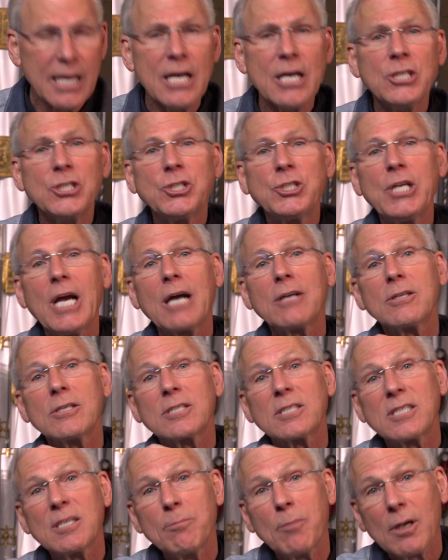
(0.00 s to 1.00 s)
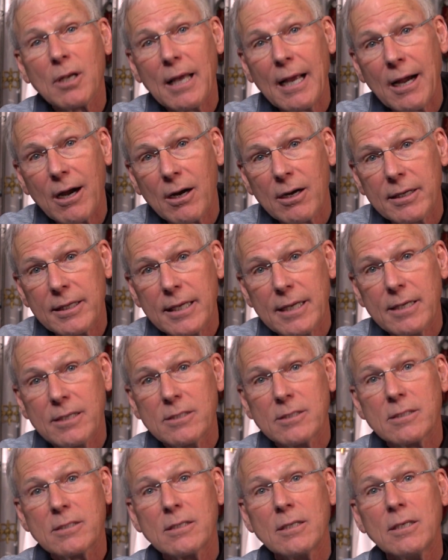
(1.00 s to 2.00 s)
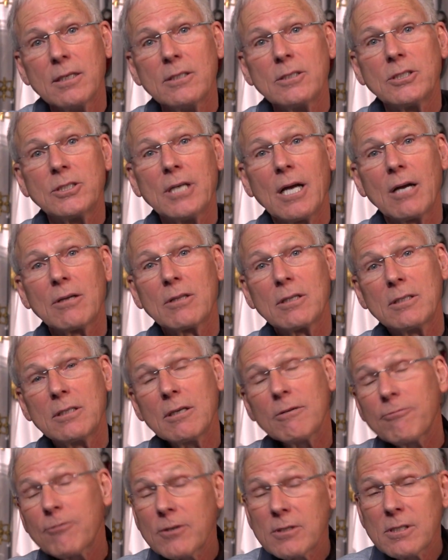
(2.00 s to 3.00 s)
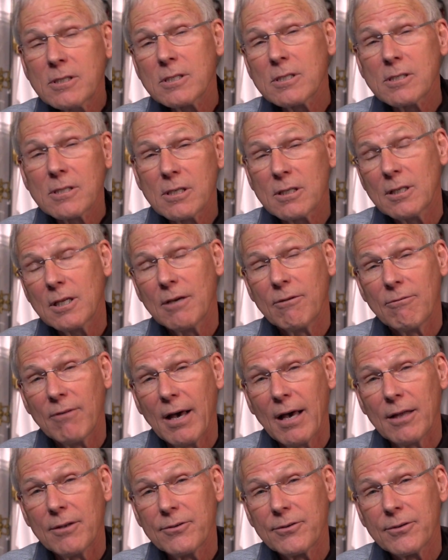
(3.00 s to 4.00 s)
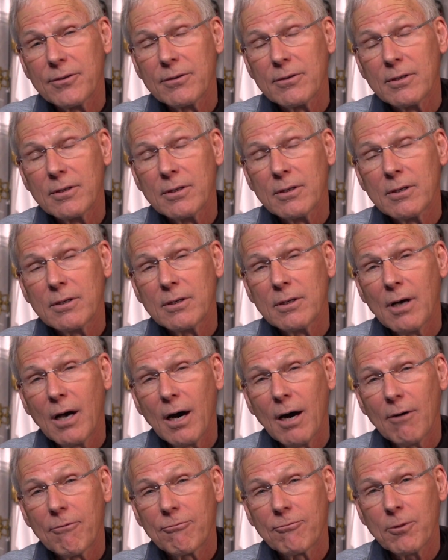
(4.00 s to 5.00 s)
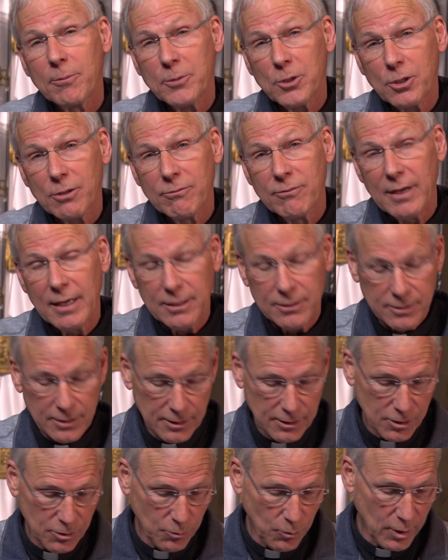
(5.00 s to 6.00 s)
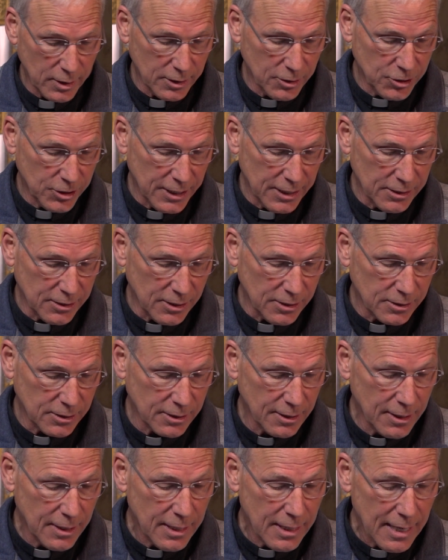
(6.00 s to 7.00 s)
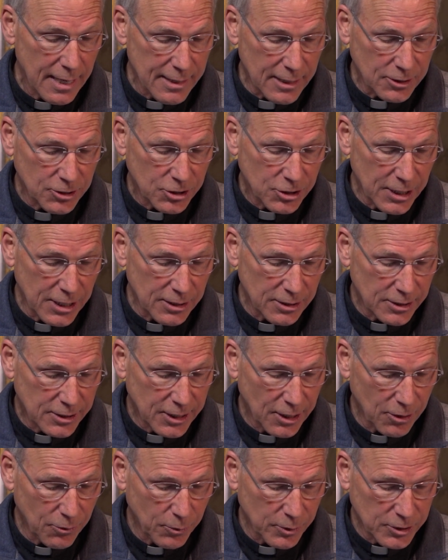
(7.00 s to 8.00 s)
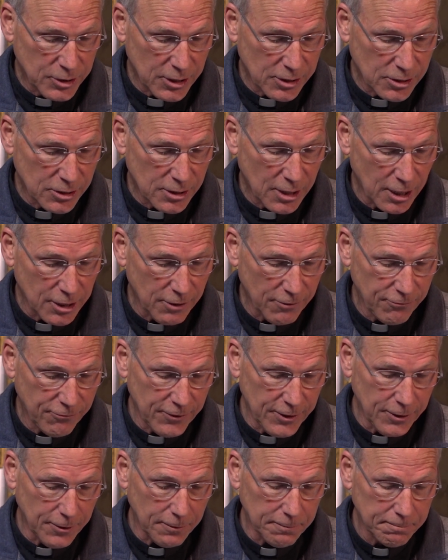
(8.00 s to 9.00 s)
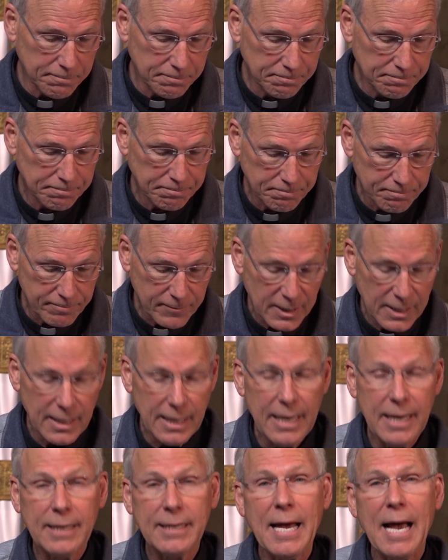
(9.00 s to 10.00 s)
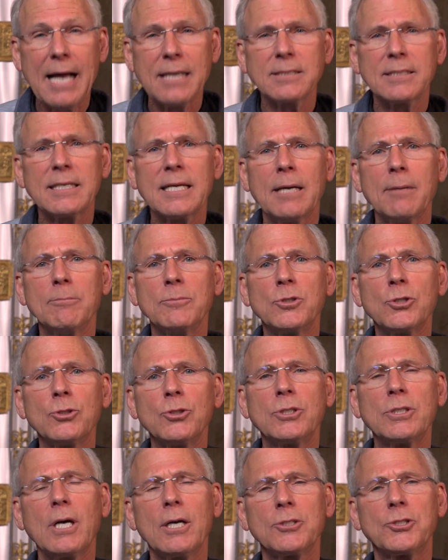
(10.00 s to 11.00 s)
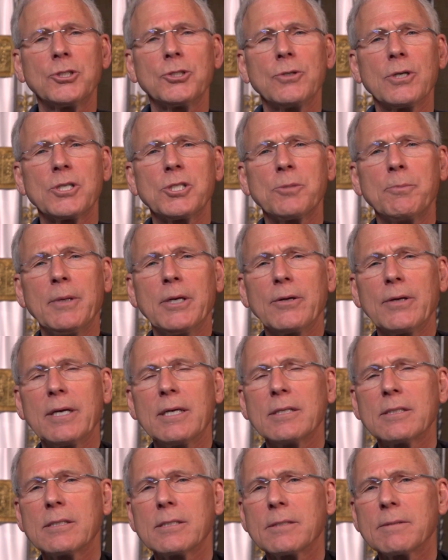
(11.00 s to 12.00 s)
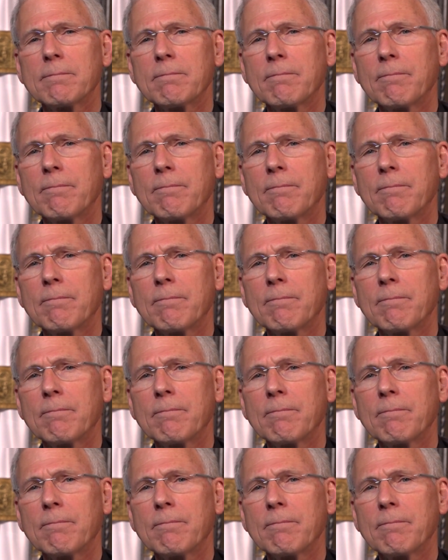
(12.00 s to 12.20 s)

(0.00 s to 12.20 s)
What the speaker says: Share the similarities. Share the differences in the event from your event and the one in Jesus. And then share with Jesus how you feel and ask him to touch your experience.